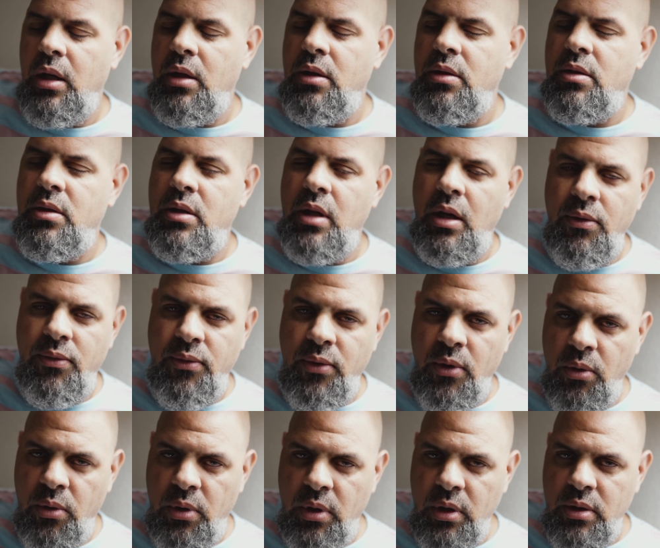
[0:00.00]
stay
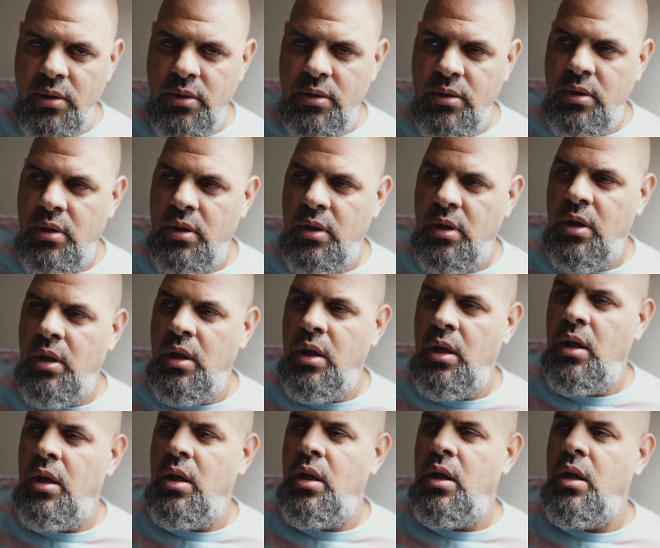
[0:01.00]
focused.
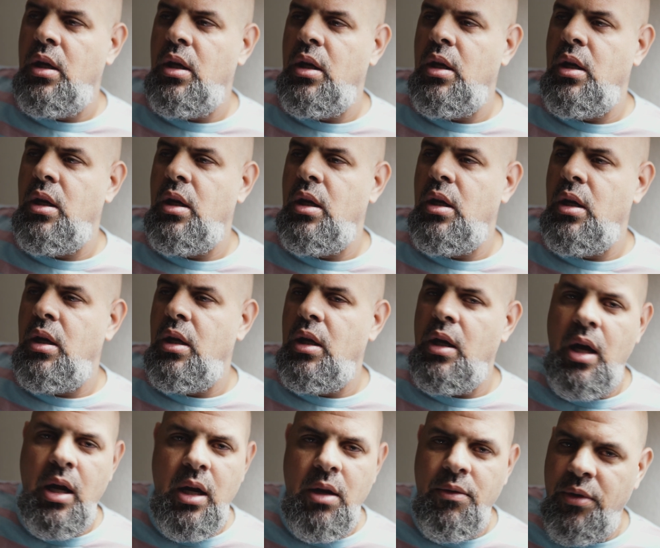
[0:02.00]

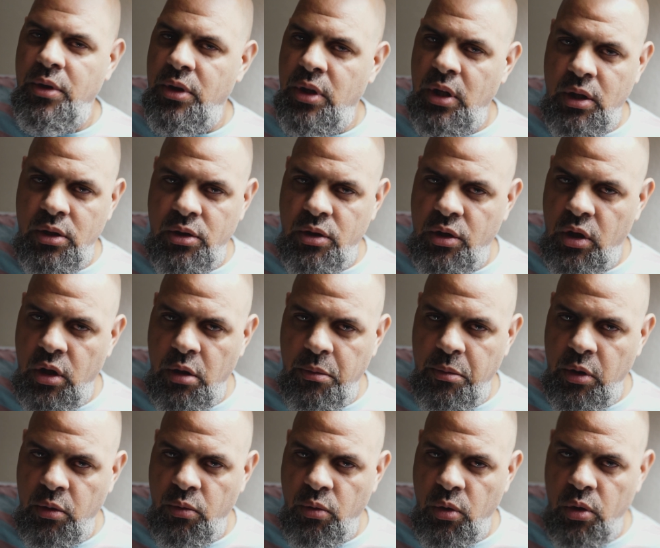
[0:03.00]
Not everything is going to
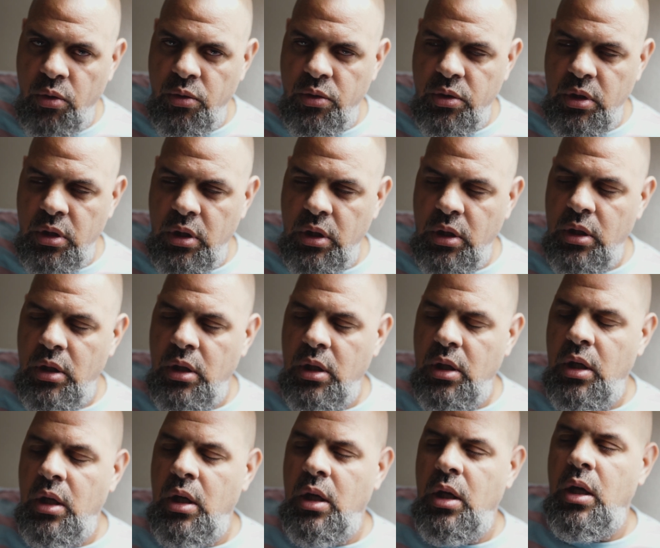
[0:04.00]
be rosy.
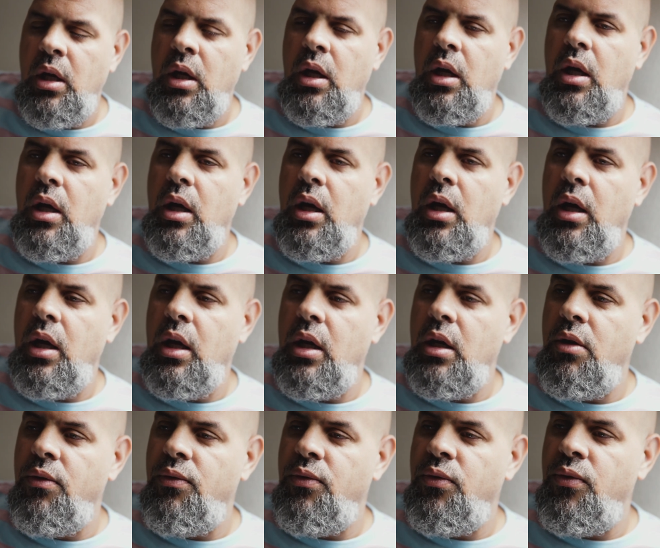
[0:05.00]

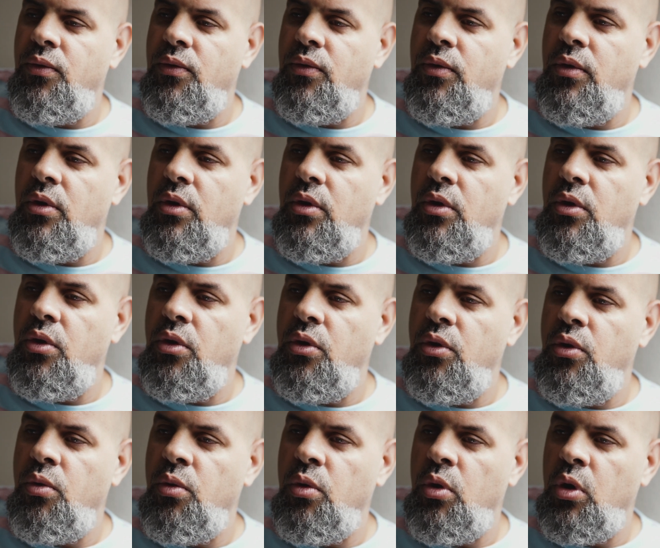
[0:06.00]
And if
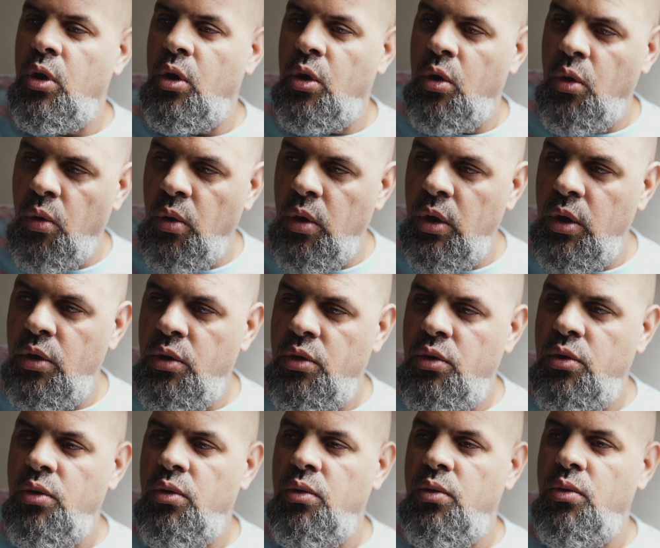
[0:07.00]
you are going
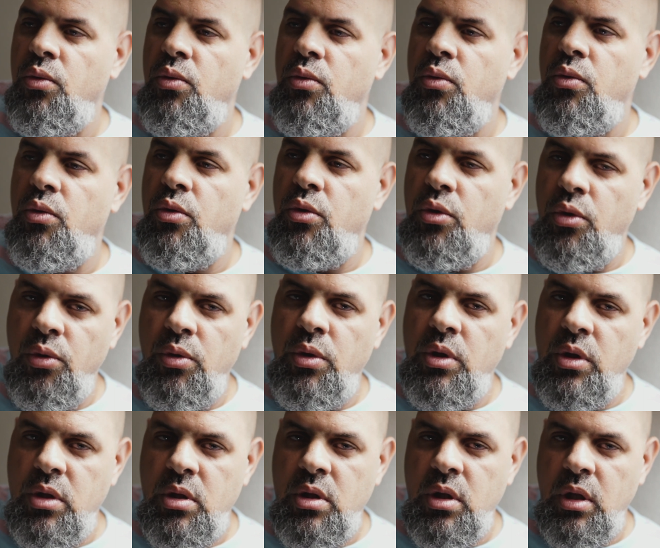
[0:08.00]
to do
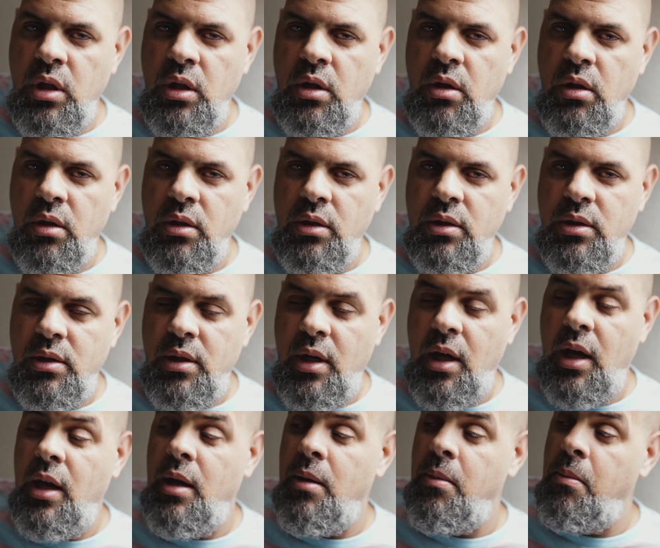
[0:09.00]
this thing called
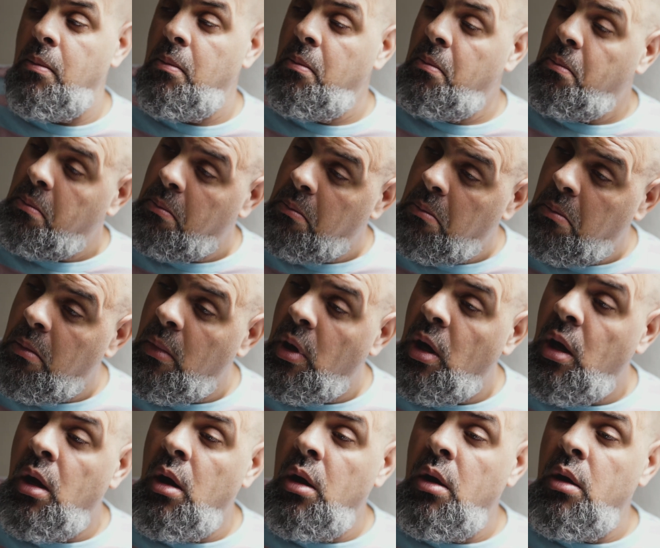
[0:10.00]
Islam,
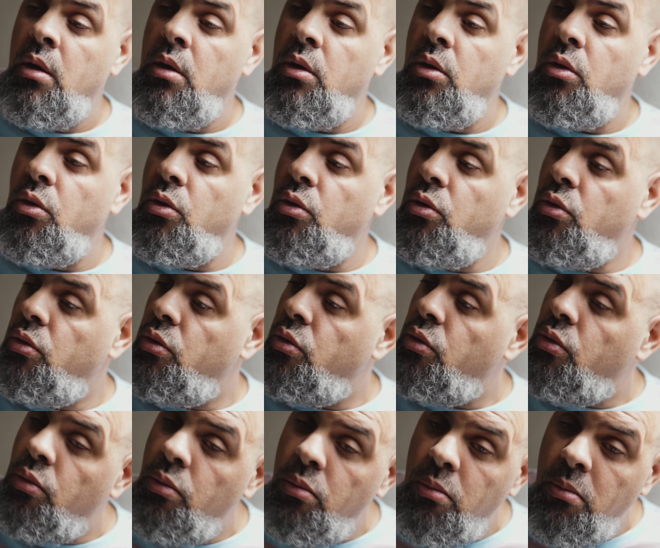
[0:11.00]

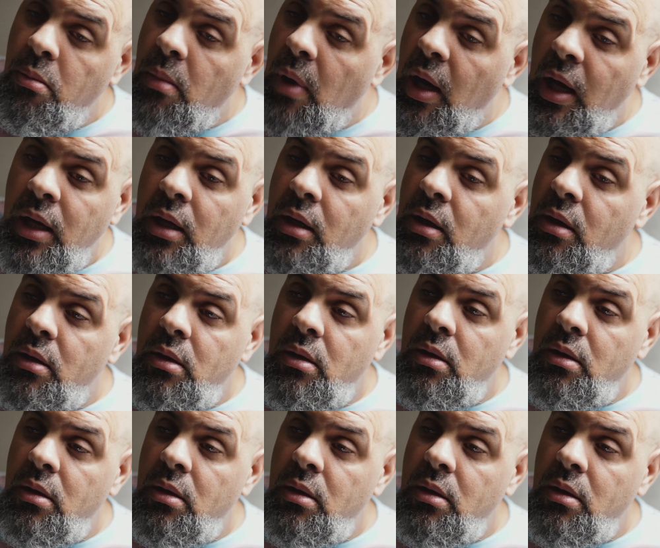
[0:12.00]
you might